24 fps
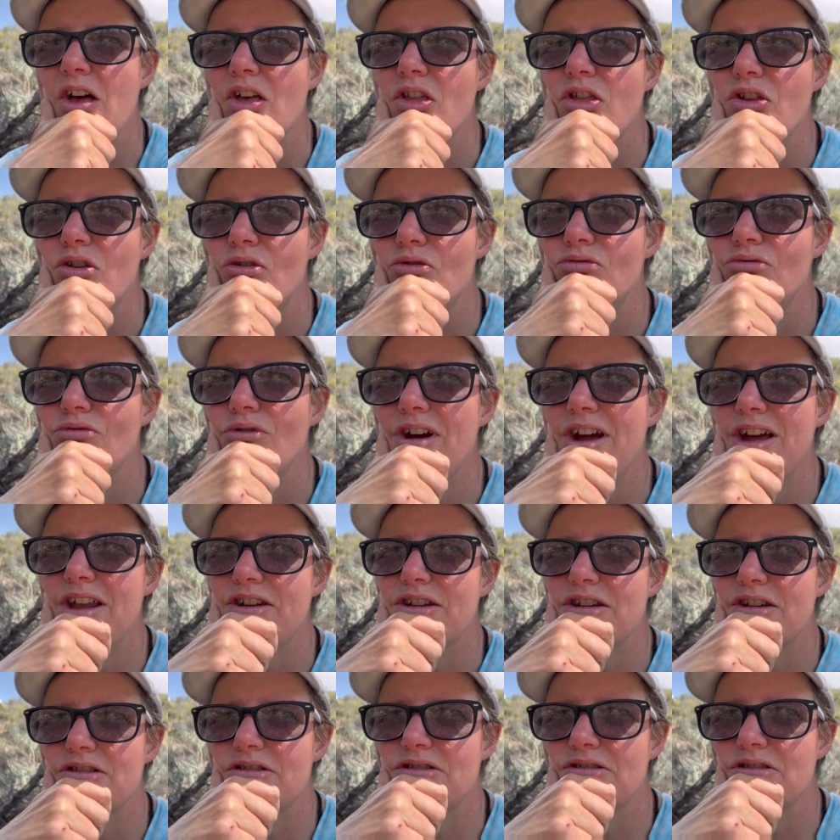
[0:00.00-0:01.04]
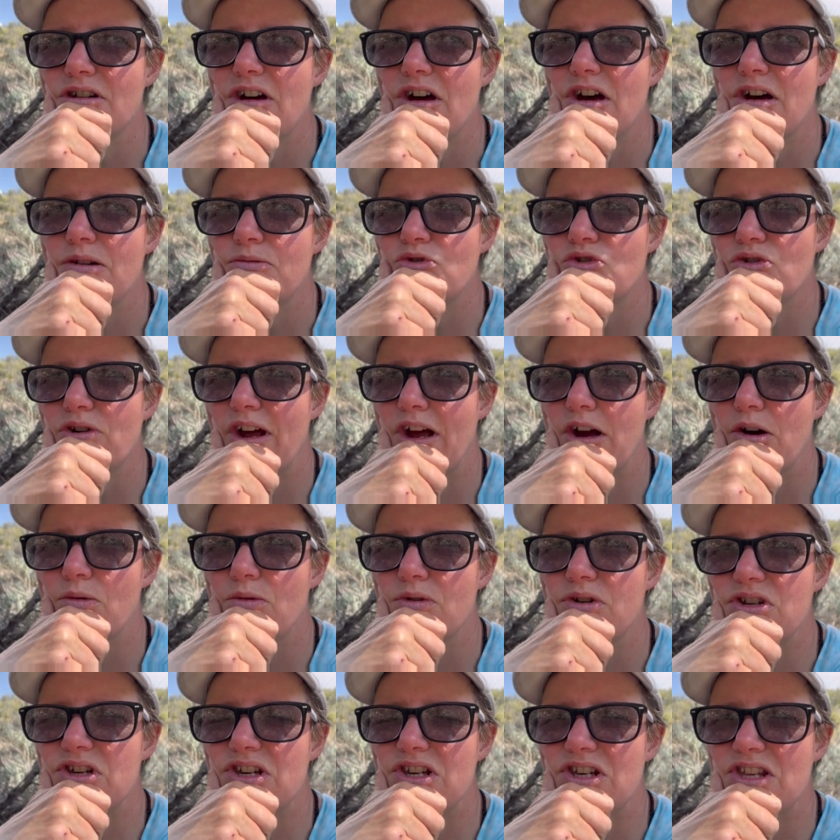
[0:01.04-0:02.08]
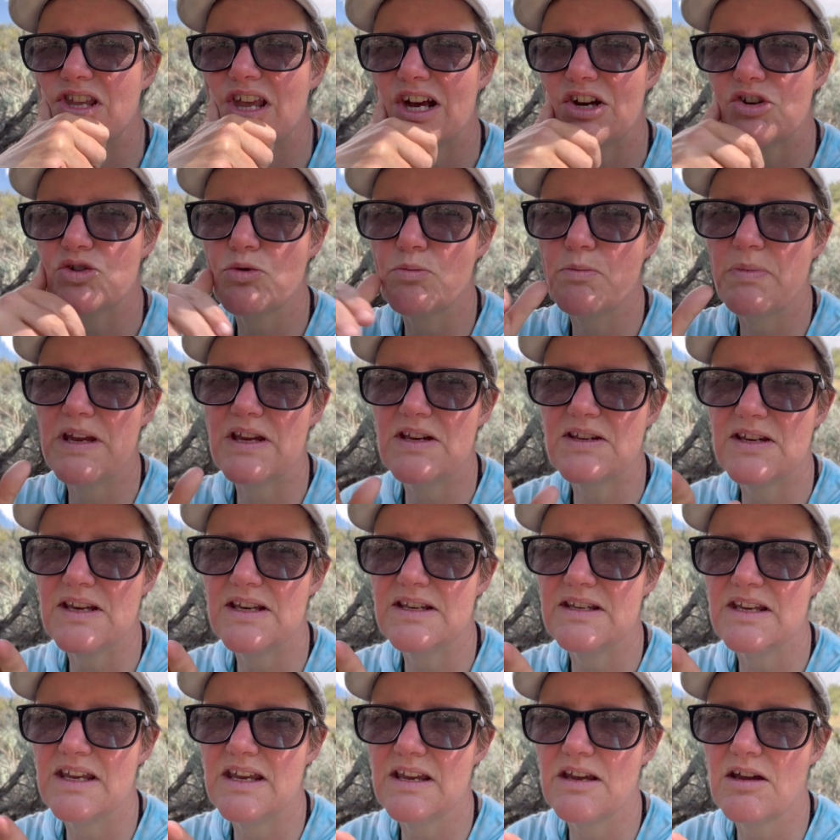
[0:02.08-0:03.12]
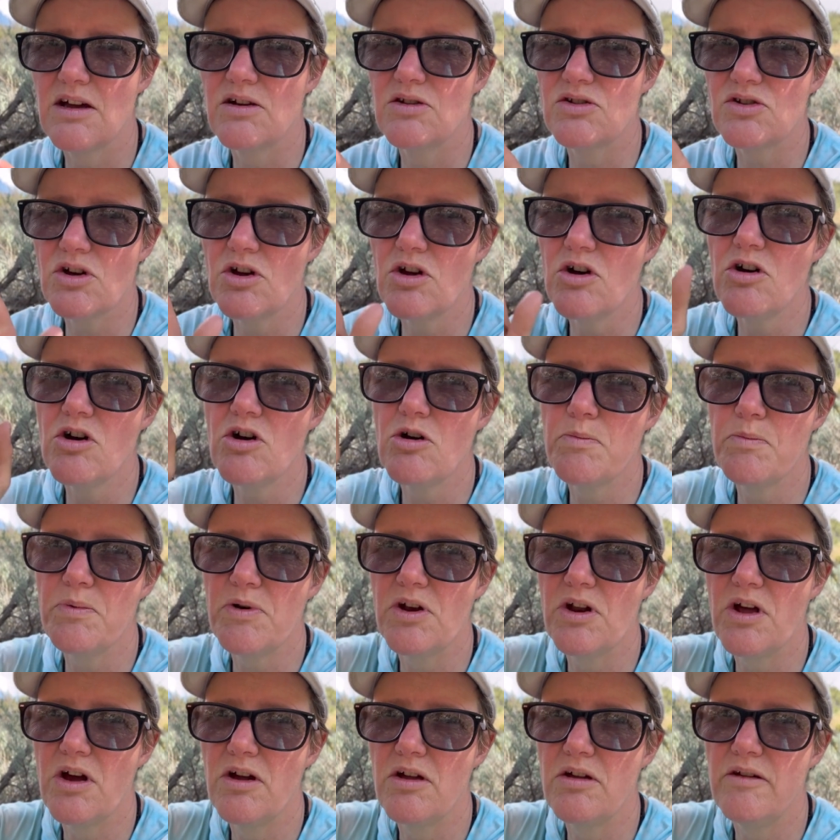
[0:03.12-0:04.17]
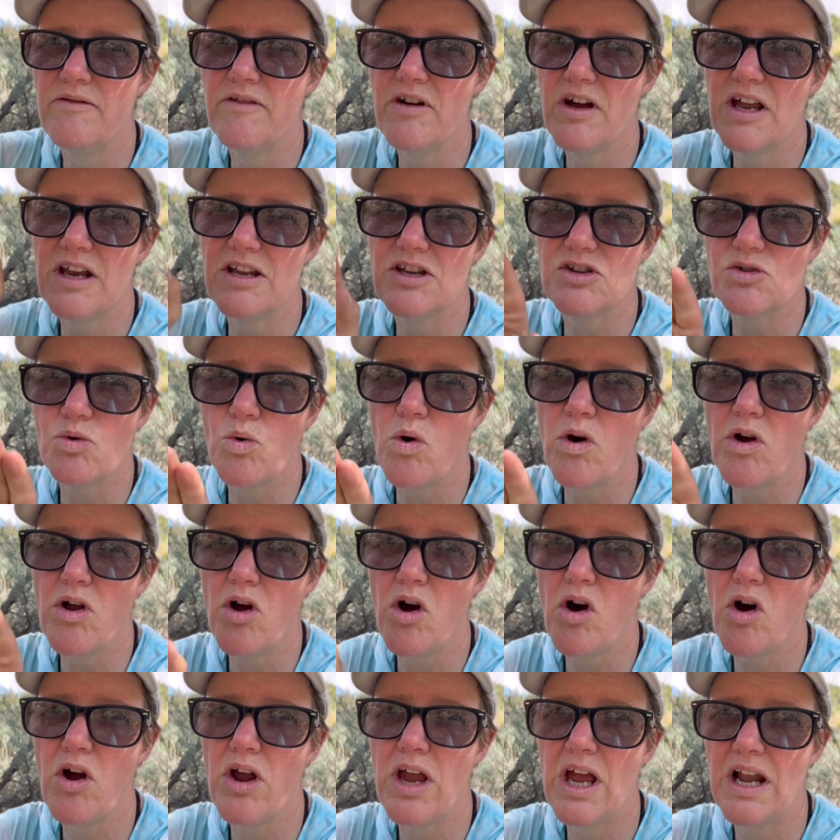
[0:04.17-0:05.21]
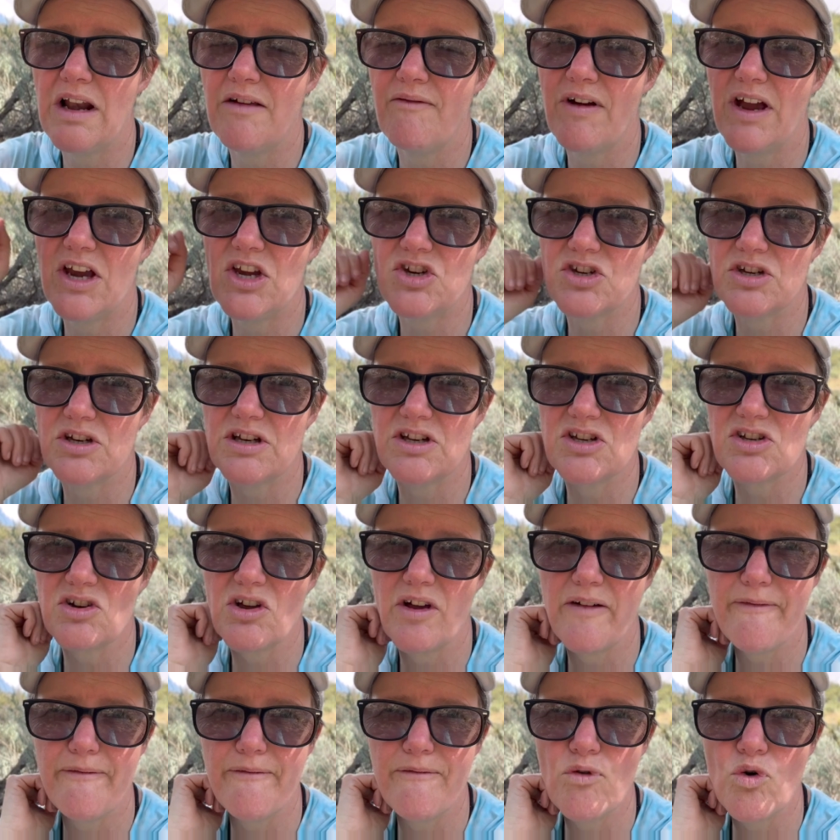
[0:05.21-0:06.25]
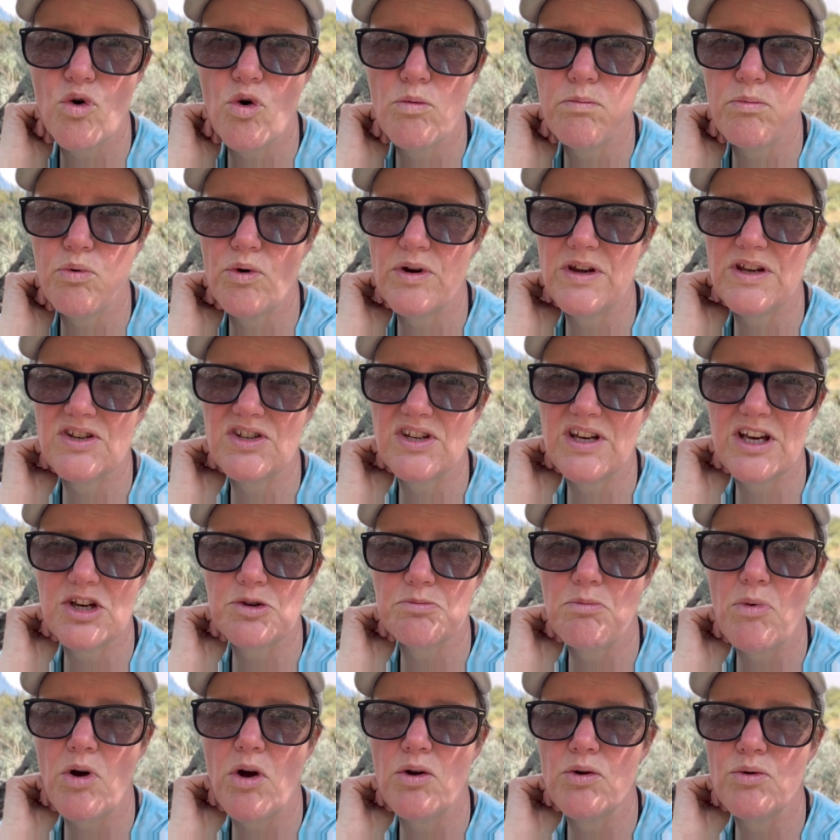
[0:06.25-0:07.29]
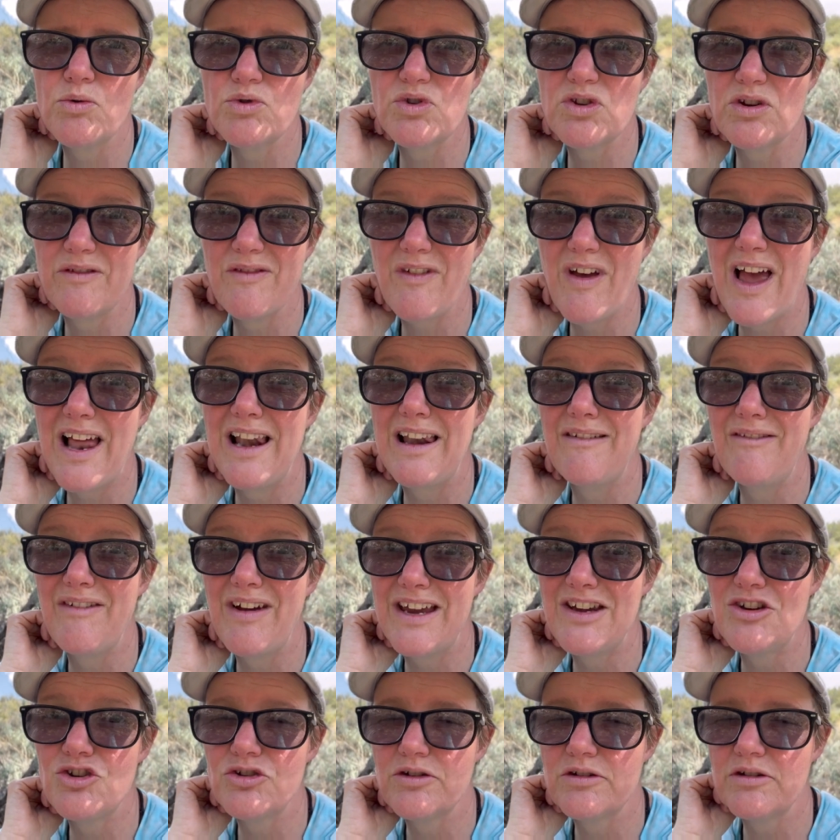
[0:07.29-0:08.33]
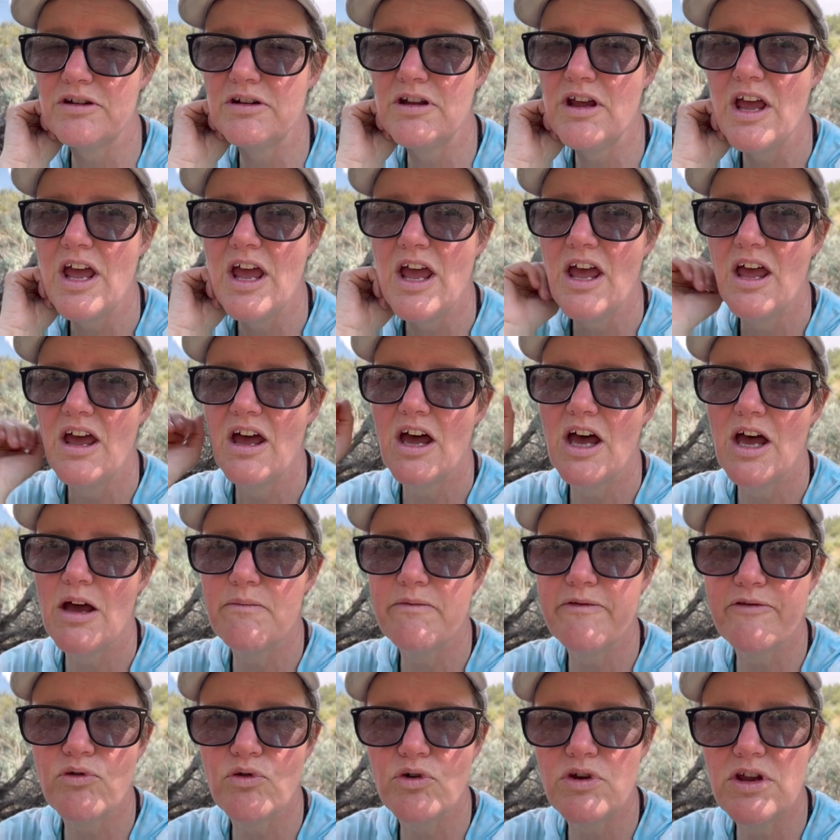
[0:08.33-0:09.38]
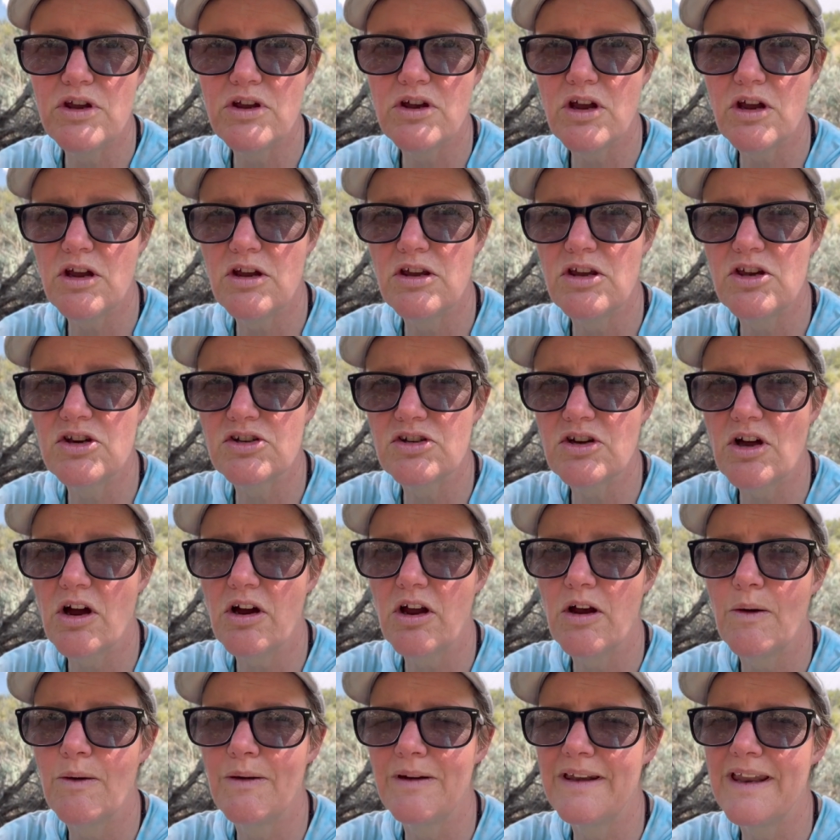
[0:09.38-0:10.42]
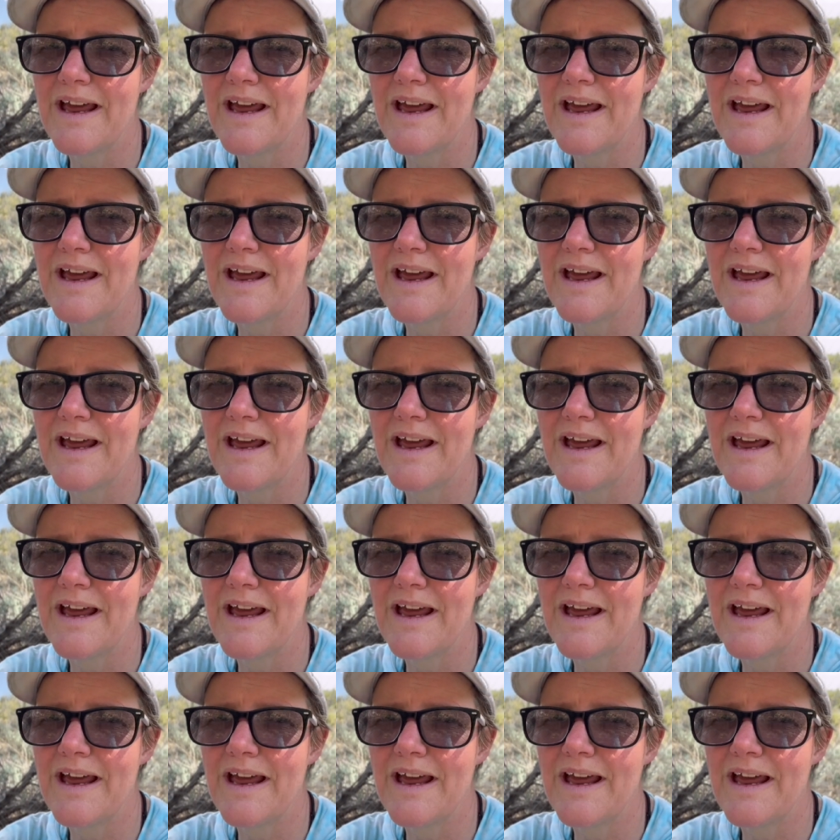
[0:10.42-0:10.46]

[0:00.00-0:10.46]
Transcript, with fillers: The red um, trail, which is the actual PCT, goes up and over. and It's quite high elevation. It's like 4.6 miles of elevation uh, before you, get you start going